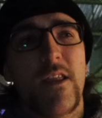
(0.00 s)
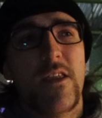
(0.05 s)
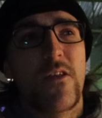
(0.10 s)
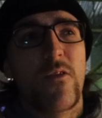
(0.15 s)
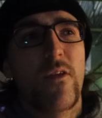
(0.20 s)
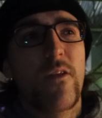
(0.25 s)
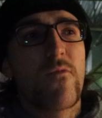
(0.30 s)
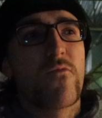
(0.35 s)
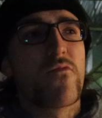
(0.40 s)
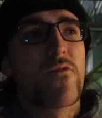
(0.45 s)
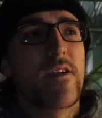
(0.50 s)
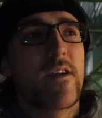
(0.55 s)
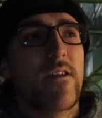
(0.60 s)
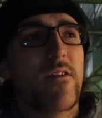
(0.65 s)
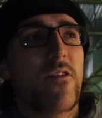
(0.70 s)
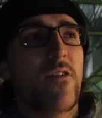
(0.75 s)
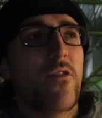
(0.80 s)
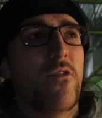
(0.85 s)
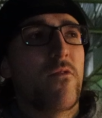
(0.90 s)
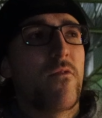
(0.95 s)
The only
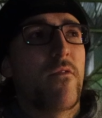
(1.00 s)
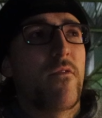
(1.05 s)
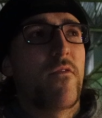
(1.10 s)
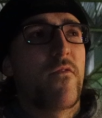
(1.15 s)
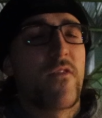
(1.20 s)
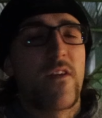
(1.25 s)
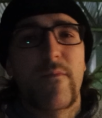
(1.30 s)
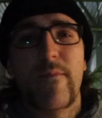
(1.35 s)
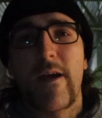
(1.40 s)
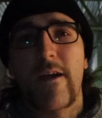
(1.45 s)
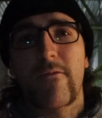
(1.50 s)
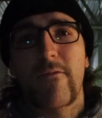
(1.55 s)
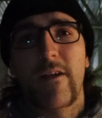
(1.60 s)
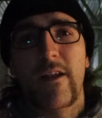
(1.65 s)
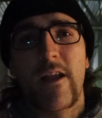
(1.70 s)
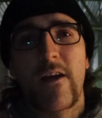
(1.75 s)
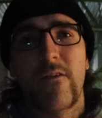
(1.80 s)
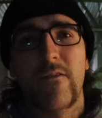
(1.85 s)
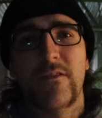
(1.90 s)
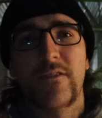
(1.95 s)
real feedback right
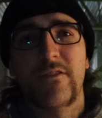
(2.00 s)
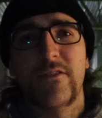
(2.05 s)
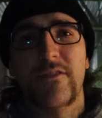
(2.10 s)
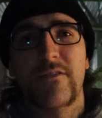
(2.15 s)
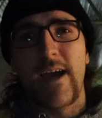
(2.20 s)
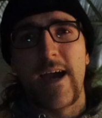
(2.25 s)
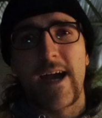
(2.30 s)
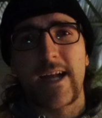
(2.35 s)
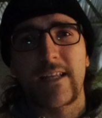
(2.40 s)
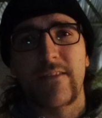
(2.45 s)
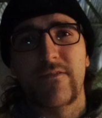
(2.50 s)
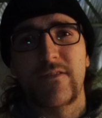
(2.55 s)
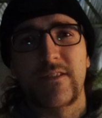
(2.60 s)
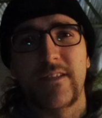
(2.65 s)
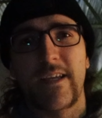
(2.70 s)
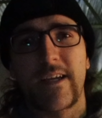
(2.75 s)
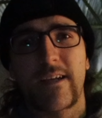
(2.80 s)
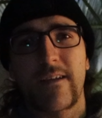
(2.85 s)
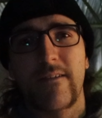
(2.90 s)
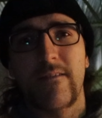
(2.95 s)
now is just active
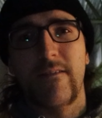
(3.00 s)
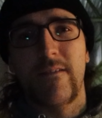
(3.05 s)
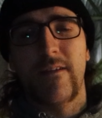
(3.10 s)
stick,